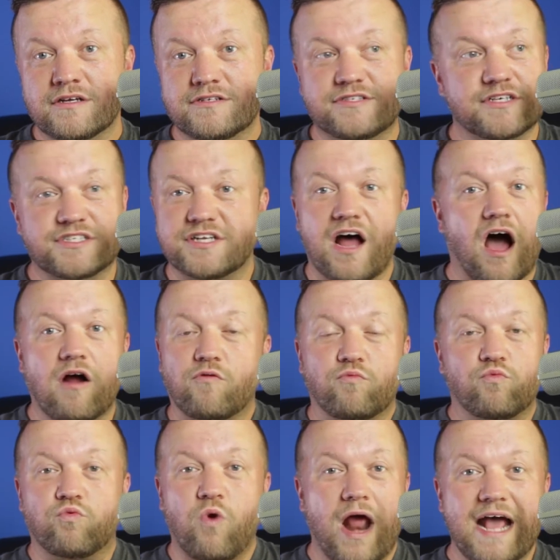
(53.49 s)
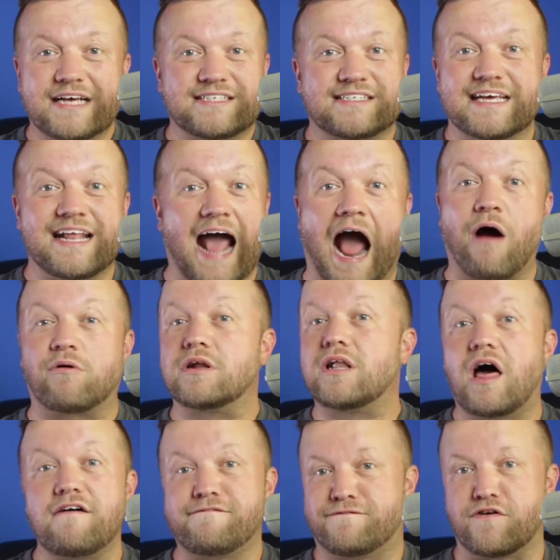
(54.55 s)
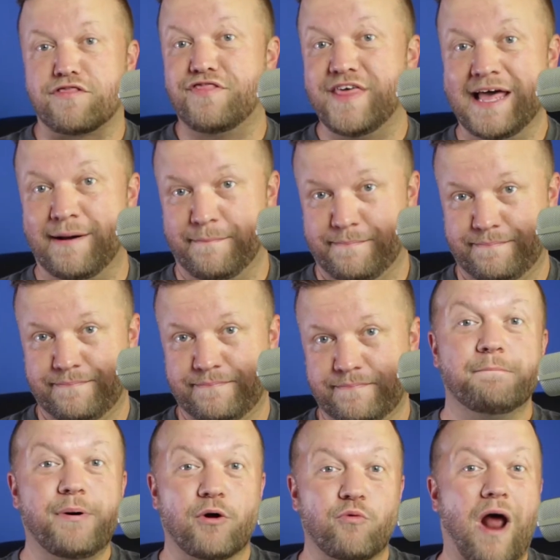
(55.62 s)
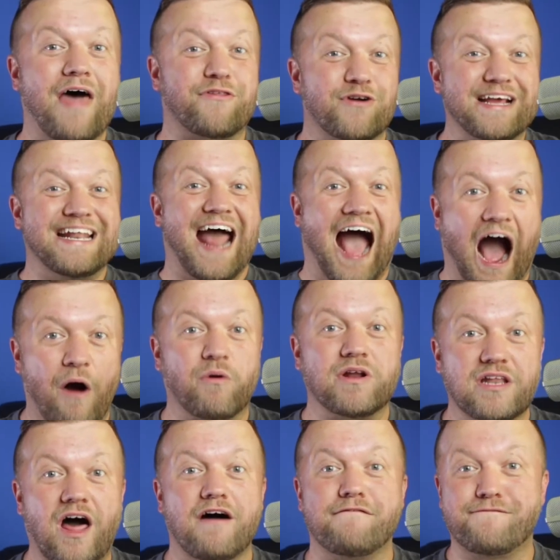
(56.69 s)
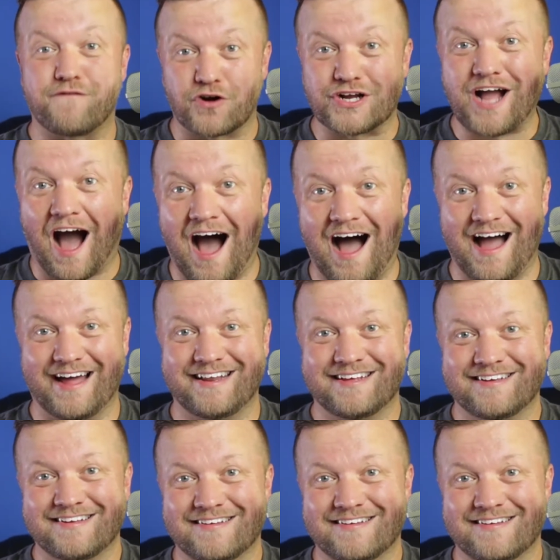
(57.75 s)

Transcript: does not rest in our love for them, but rather in our love for God.